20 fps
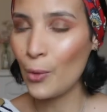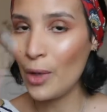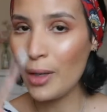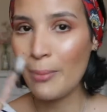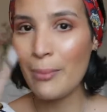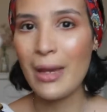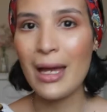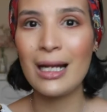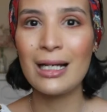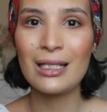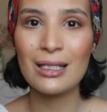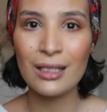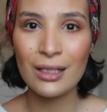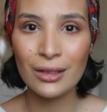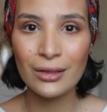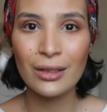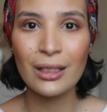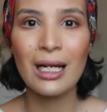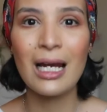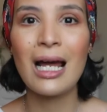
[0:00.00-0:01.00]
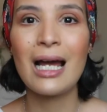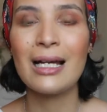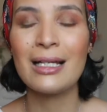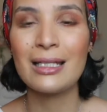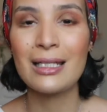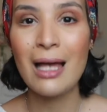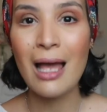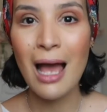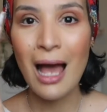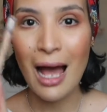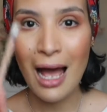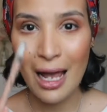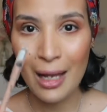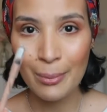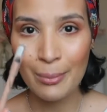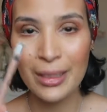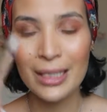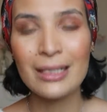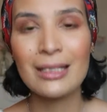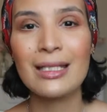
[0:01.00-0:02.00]
Rimmel Scandaleyes eye
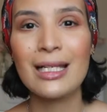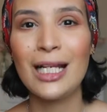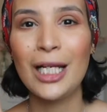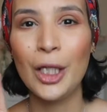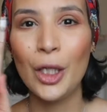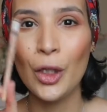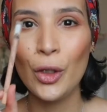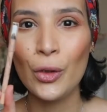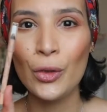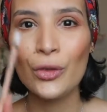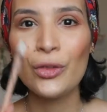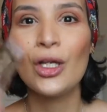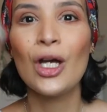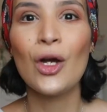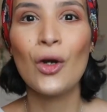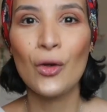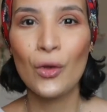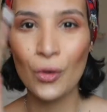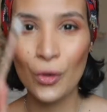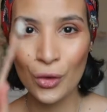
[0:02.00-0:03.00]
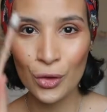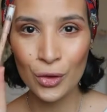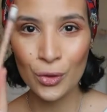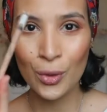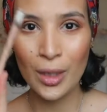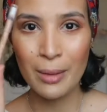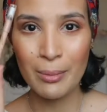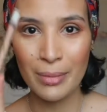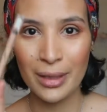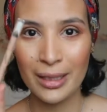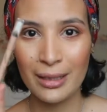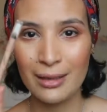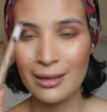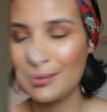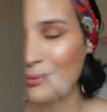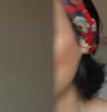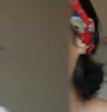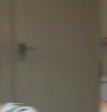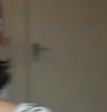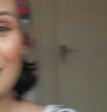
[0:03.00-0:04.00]
pencil in nude, go grab it.
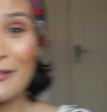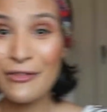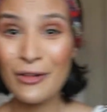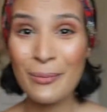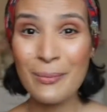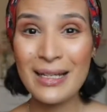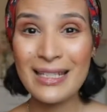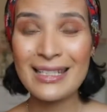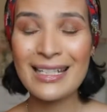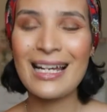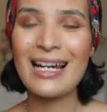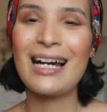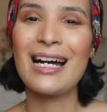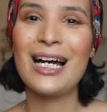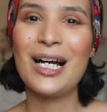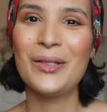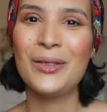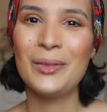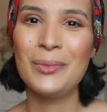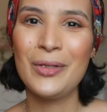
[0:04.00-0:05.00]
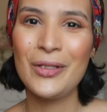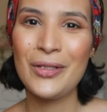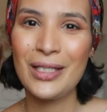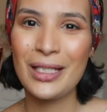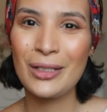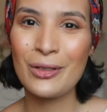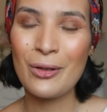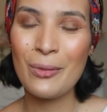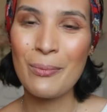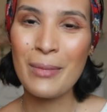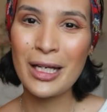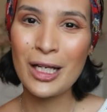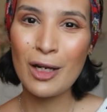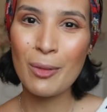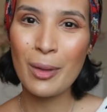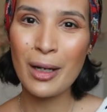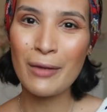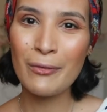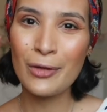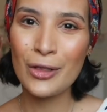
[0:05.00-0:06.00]
Then for mascara, I will be using the
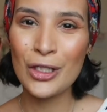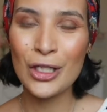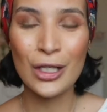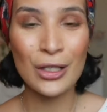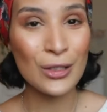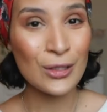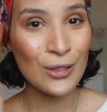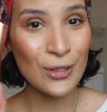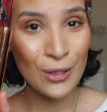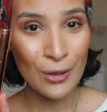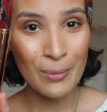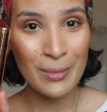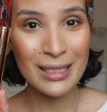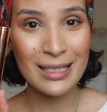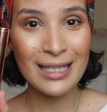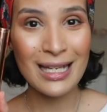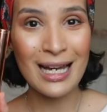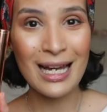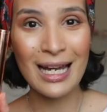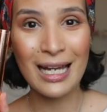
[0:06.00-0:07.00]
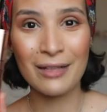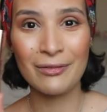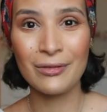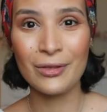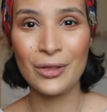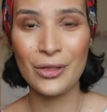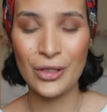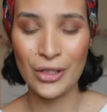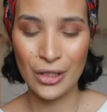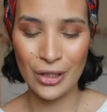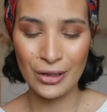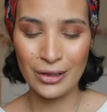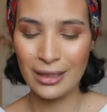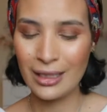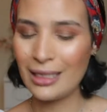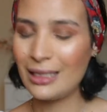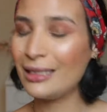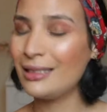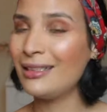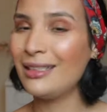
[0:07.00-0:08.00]
Makeup Revolution The Mascara Revolution.
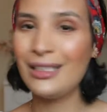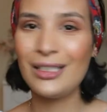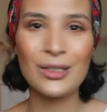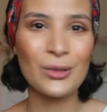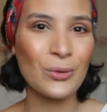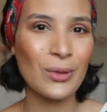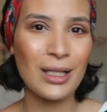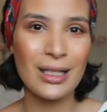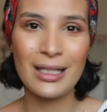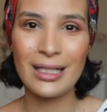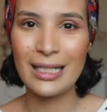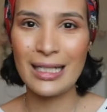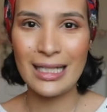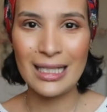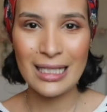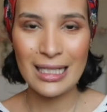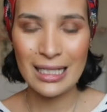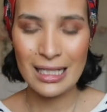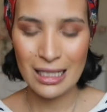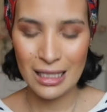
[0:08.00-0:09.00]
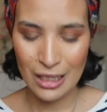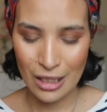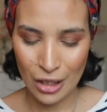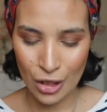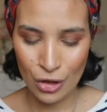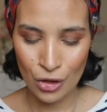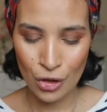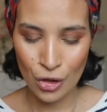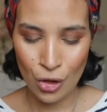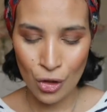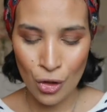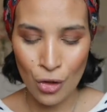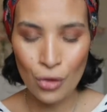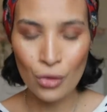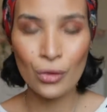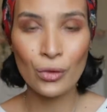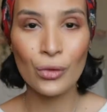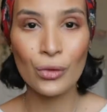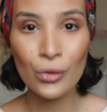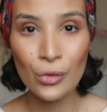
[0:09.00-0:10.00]
This one is such
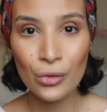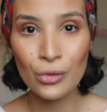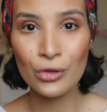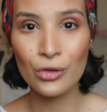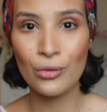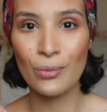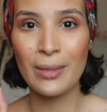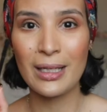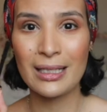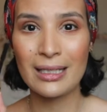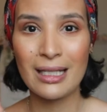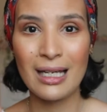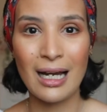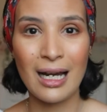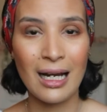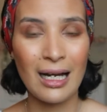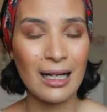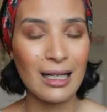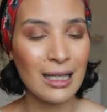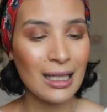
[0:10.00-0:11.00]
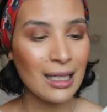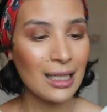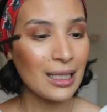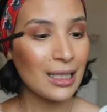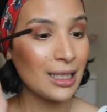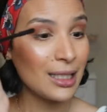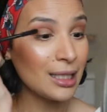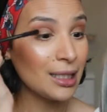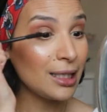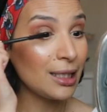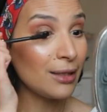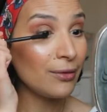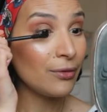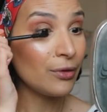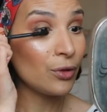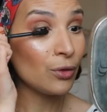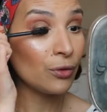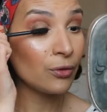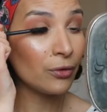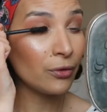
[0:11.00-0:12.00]
a good mascara. It
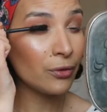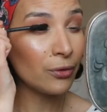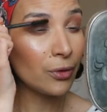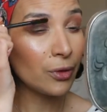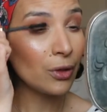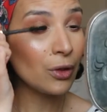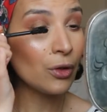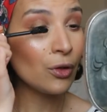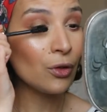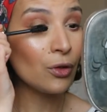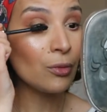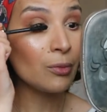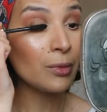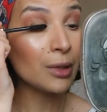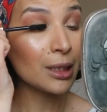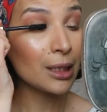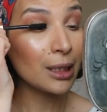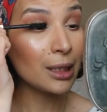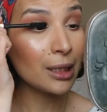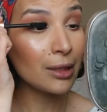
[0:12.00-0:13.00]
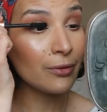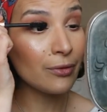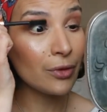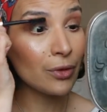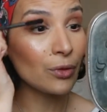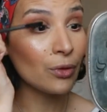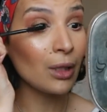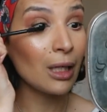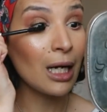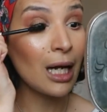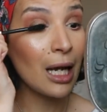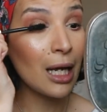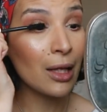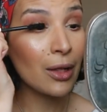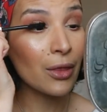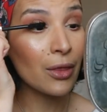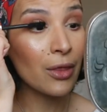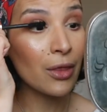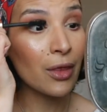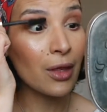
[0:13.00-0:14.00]
gives you volume, it gives you
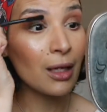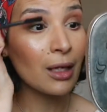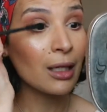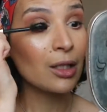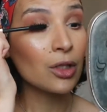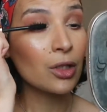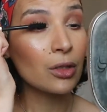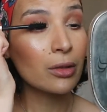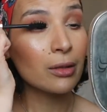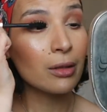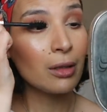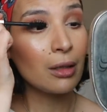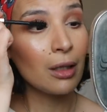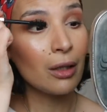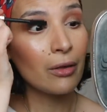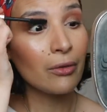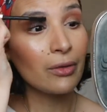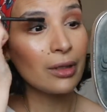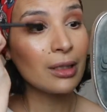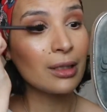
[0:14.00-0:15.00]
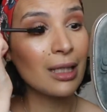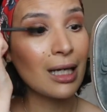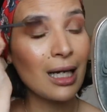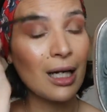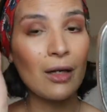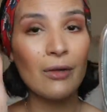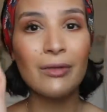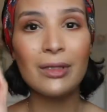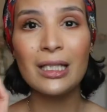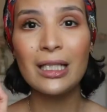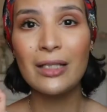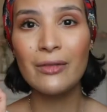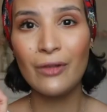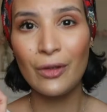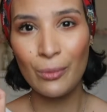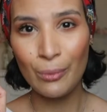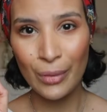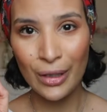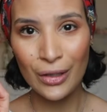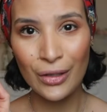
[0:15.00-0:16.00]
length. I just love it. I love it
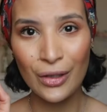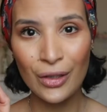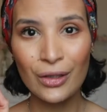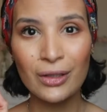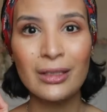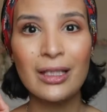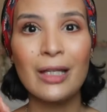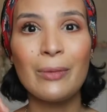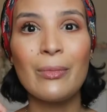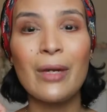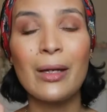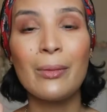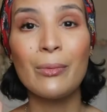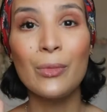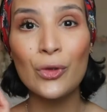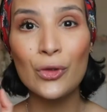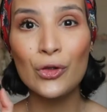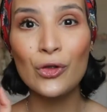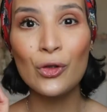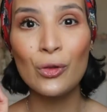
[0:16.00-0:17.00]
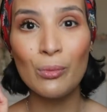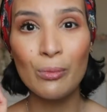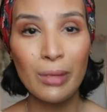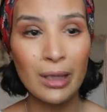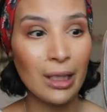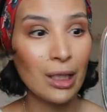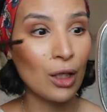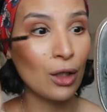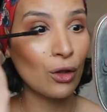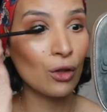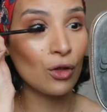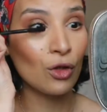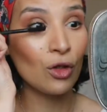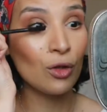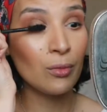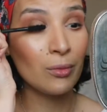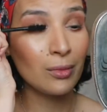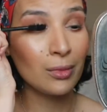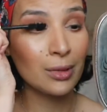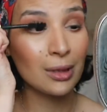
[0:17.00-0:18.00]
even better than my Monsieur Big
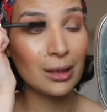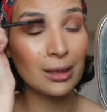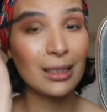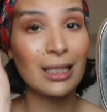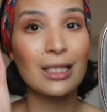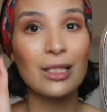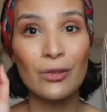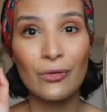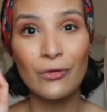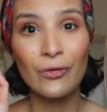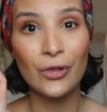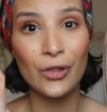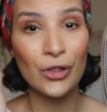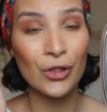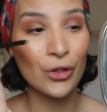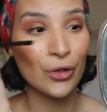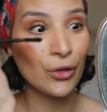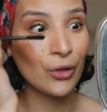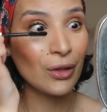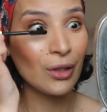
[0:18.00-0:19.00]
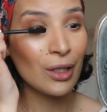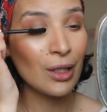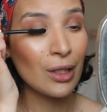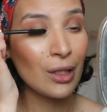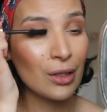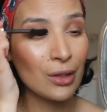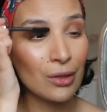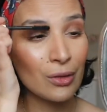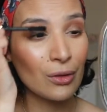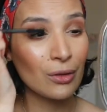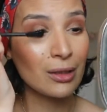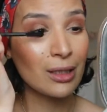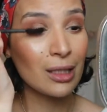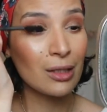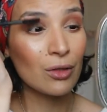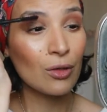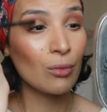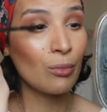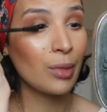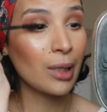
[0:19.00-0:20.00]
Lancôme, that's for sure. So
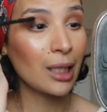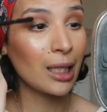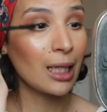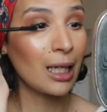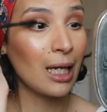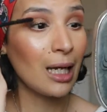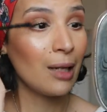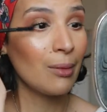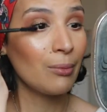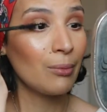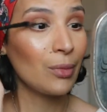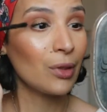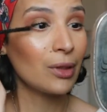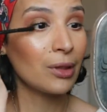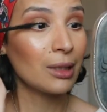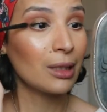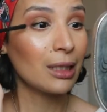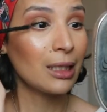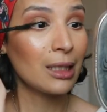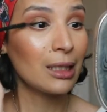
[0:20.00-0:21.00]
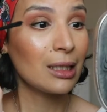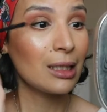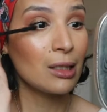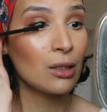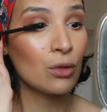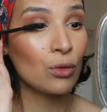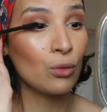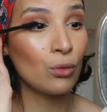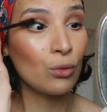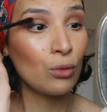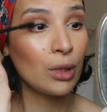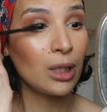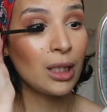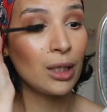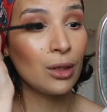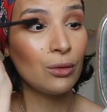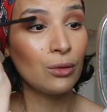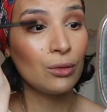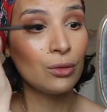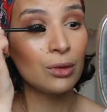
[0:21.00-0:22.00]
that's a big claim, but it is
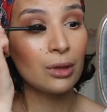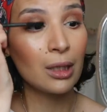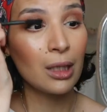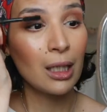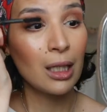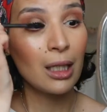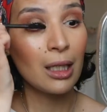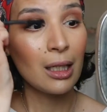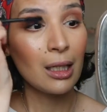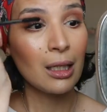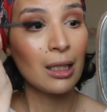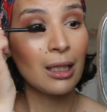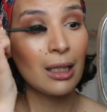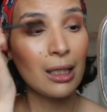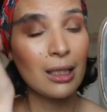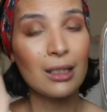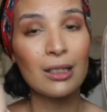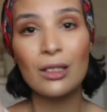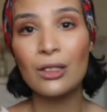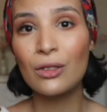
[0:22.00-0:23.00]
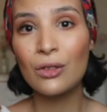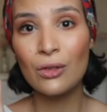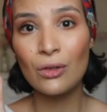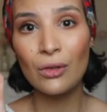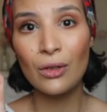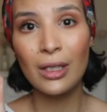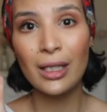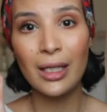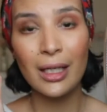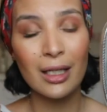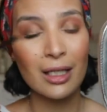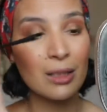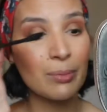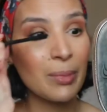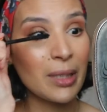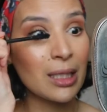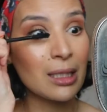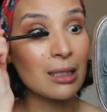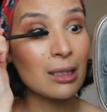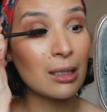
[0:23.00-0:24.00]
really good and so
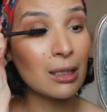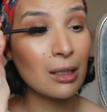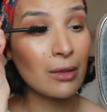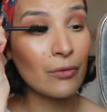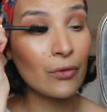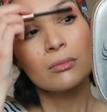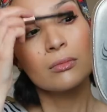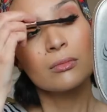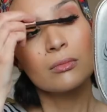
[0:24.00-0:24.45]
inexpensive.